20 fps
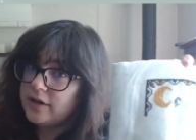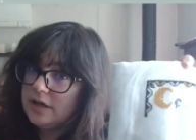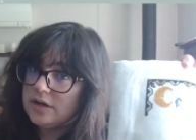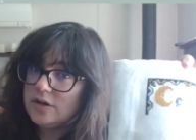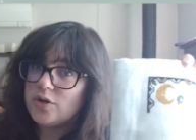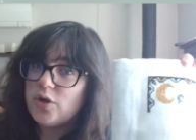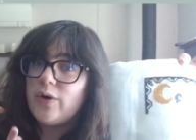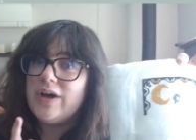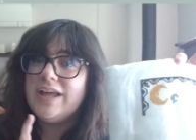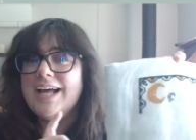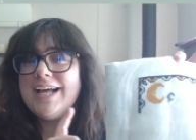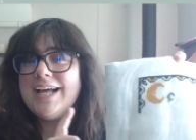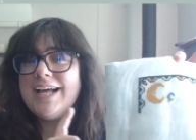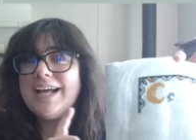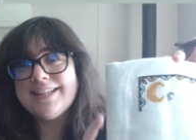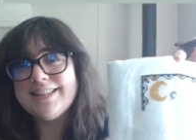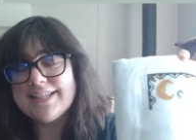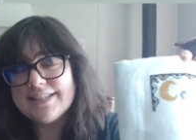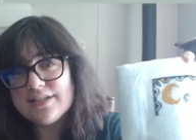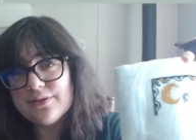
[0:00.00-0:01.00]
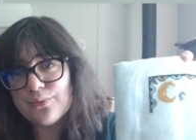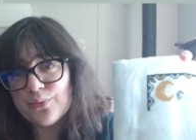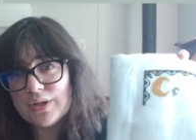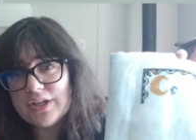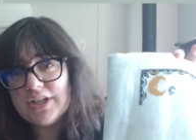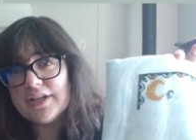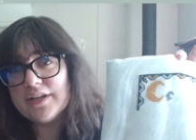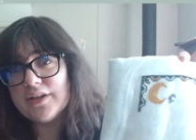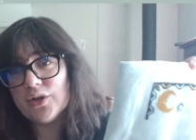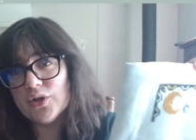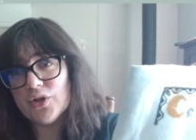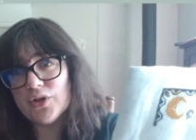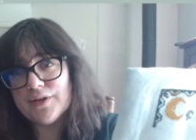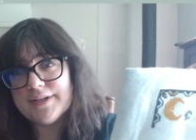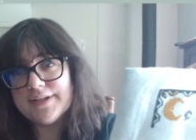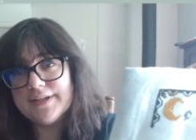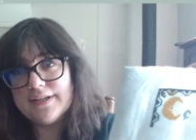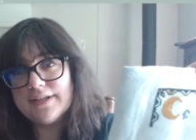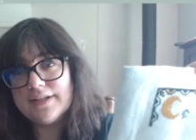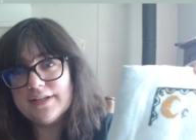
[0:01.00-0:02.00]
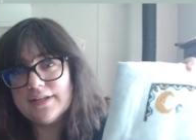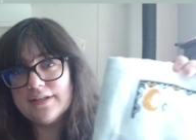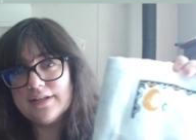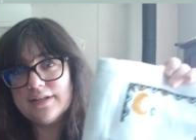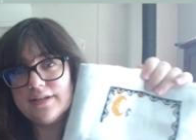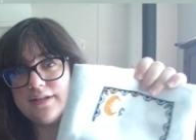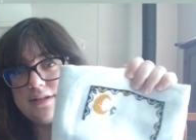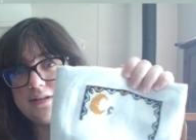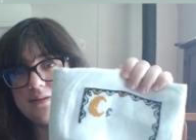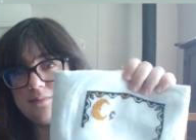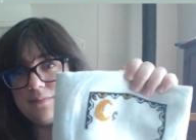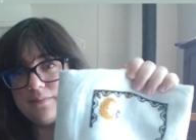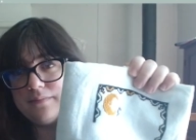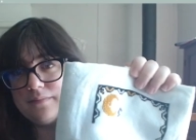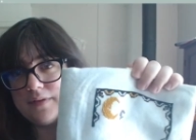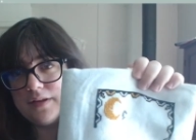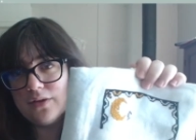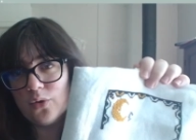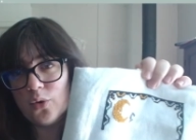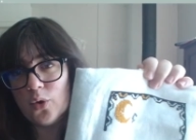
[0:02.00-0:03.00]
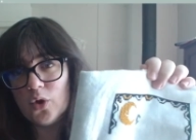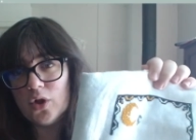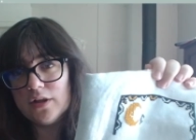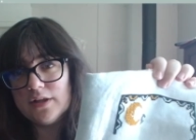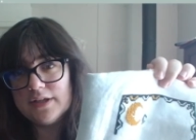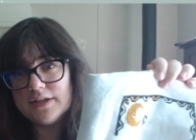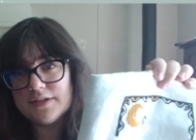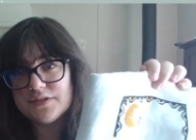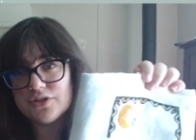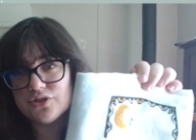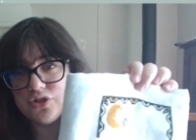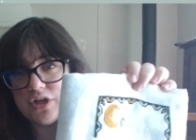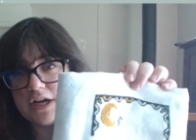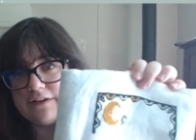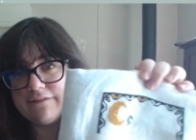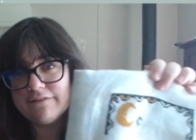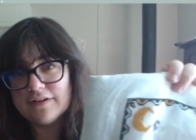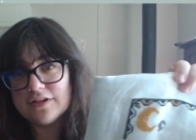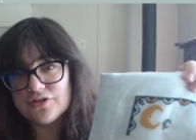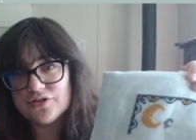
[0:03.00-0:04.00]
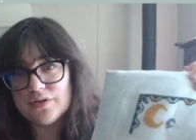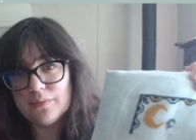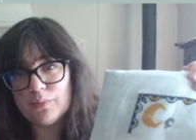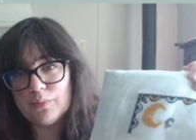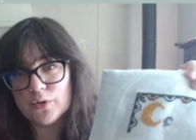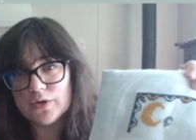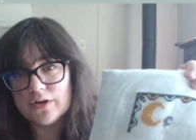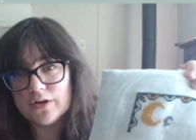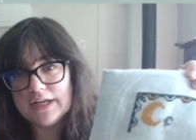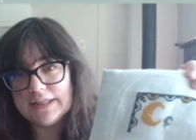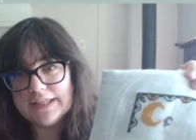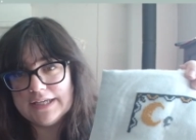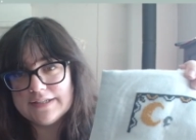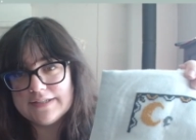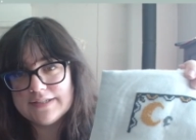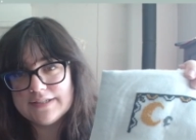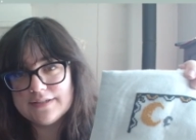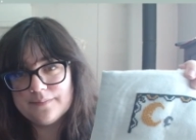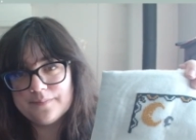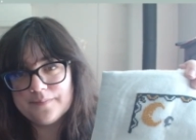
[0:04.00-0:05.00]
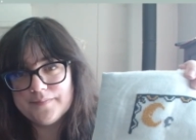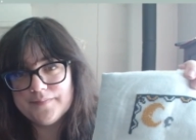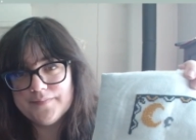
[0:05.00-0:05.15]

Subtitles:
You know what? I think that's a really good goal, is to try and finish the border on this.